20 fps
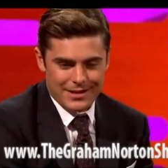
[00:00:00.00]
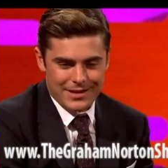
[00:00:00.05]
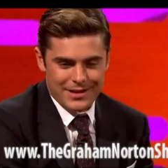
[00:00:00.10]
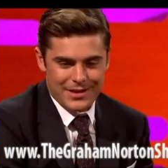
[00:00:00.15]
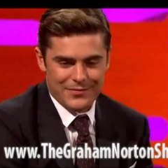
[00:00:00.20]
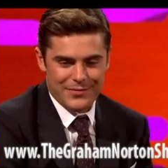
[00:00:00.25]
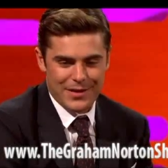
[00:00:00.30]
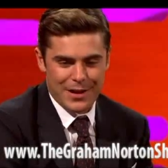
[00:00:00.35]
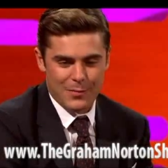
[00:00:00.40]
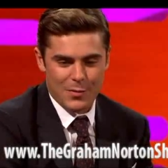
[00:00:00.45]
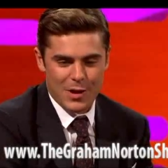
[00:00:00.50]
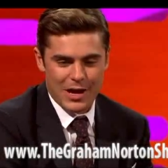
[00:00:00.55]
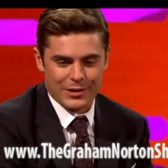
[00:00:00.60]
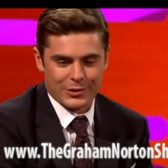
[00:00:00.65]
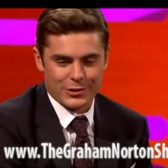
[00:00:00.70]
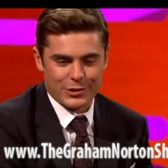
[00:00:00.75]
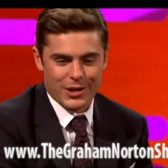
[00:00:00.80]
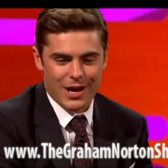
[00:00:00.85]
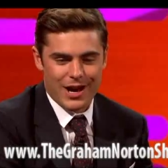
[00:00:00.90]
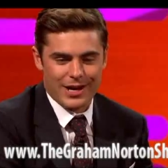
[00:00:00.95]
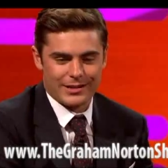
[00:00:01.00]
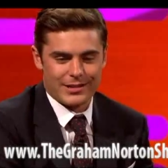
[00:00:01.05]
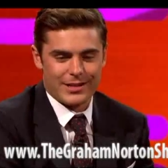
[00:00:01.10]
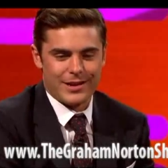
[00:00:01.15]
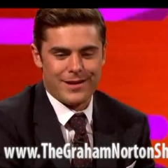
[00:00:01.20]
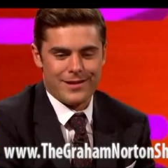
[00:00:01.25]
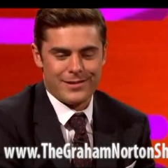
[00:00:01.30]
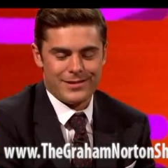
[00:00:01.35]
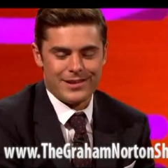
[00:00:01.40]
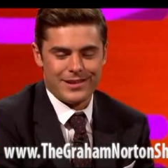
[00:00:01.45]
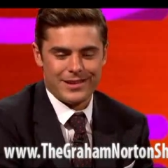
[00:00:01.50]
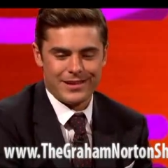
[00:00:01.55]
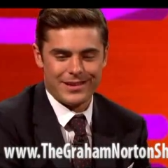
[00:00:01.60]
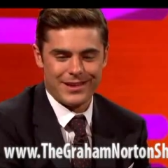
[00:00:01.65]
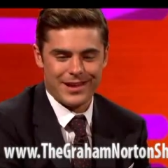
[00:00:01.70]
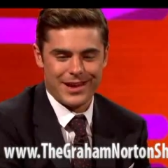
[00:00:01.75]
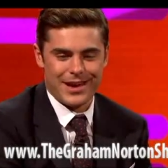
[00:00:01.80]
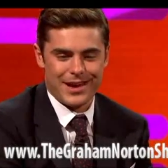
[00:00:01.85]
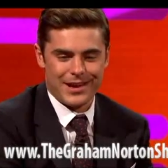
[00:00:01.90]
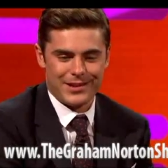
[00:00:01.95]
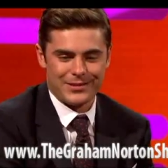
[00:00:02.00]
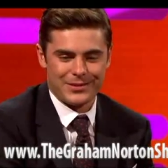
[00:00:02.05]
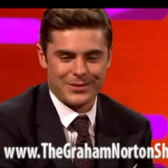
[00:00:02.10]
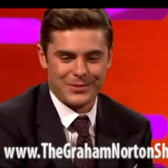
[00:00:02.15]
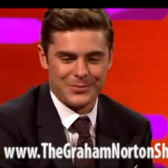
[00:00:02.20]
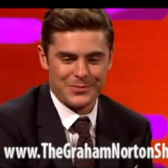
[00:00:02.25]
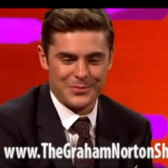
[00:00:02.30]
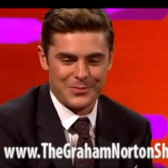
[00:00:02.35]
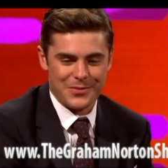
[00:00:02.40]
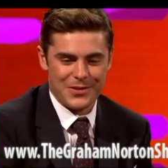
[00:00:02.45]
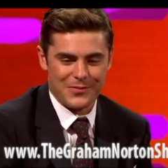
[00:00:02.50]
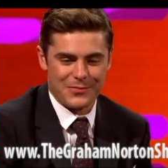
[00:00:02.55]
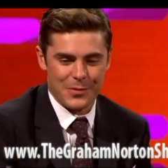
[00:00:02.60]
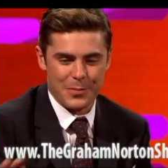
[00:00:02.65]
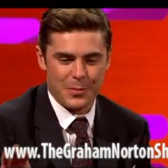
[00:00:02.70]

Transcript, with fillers: if I'm riding shotgun, if we